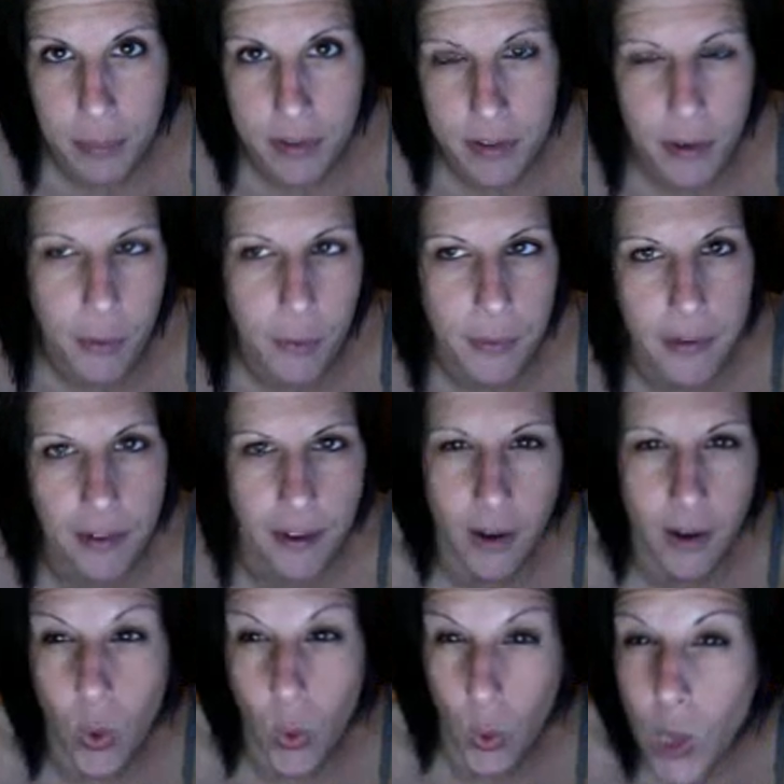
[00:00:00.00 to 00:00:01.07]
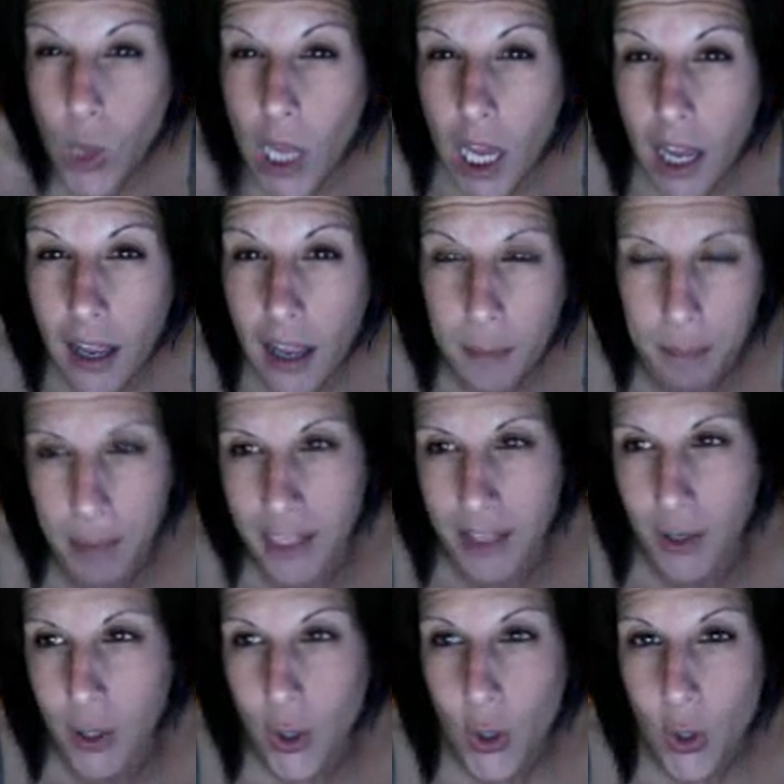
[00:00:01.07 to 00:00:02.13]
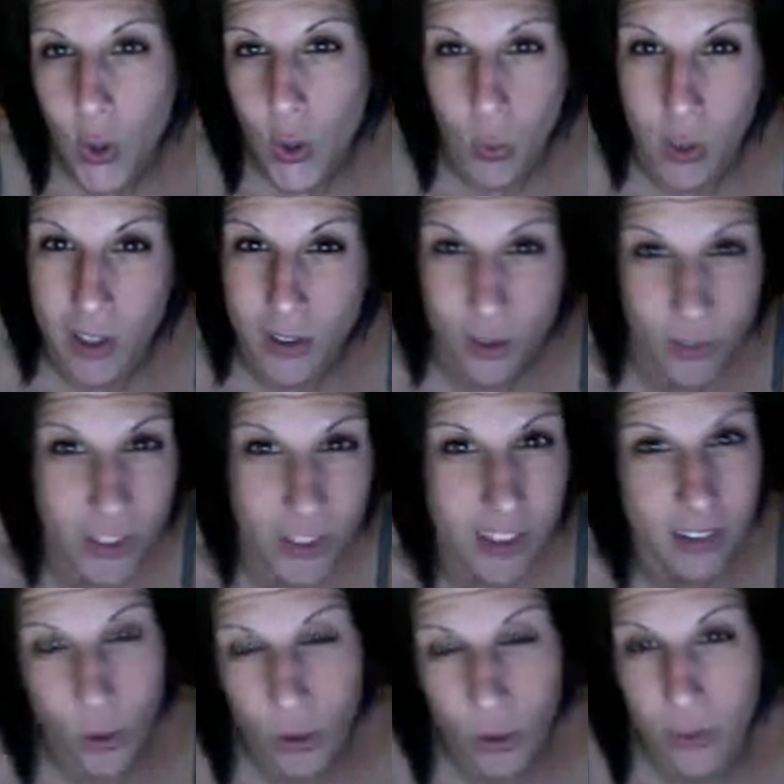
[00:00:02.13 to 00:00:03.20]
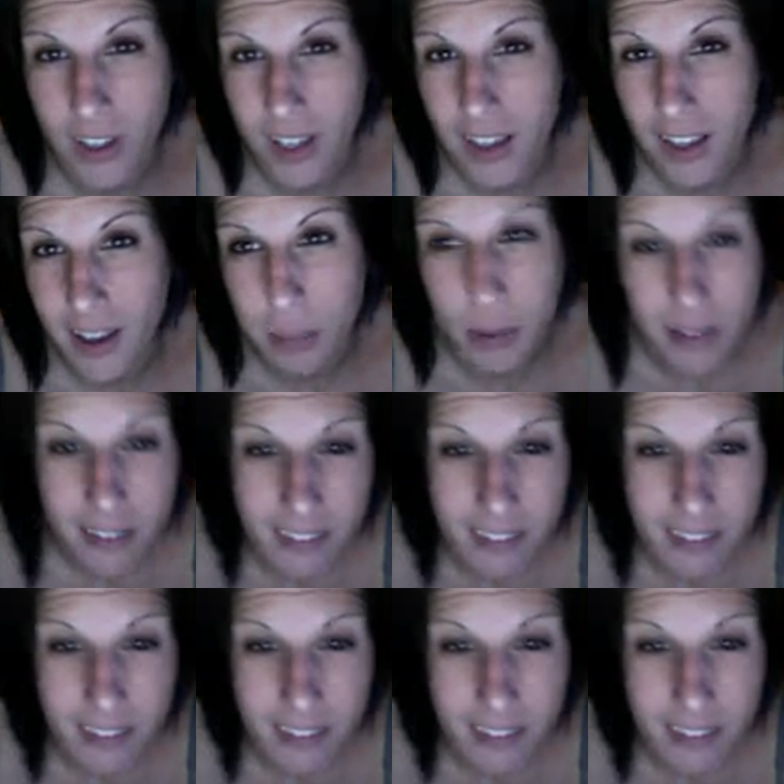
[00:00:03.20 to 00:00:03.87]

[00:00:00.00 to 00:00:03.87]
So not a whole lot, but when a serving's a quarter of a cup,